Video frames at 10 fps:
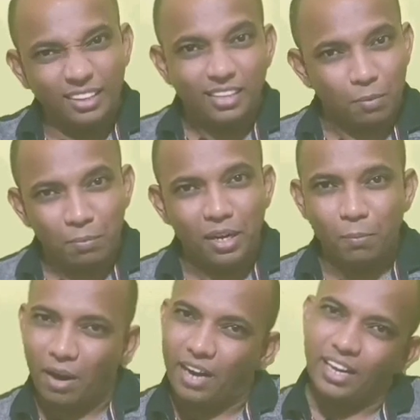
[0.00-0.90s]
in the
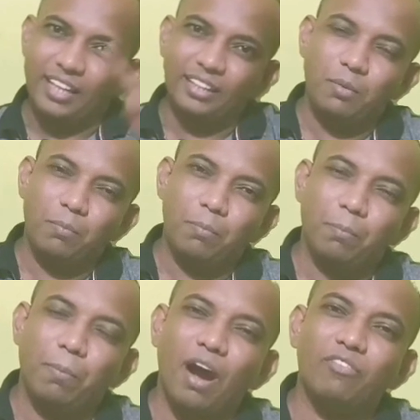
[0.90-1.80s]
remainder part and
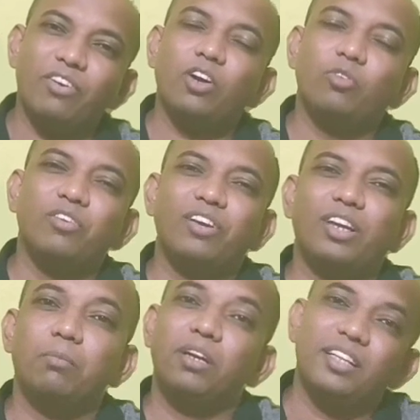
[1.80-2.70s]
the power
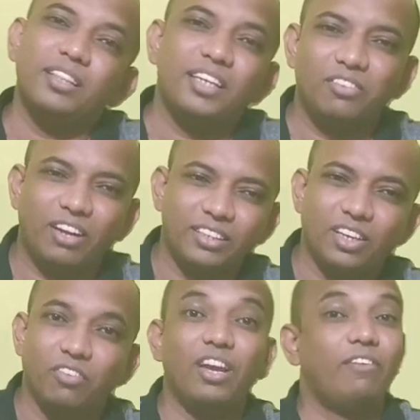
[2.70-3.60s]
the variable in the
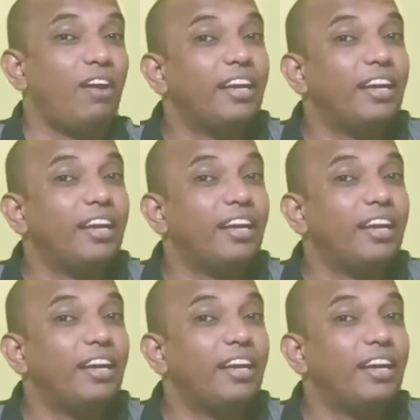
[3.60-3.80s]
divisor.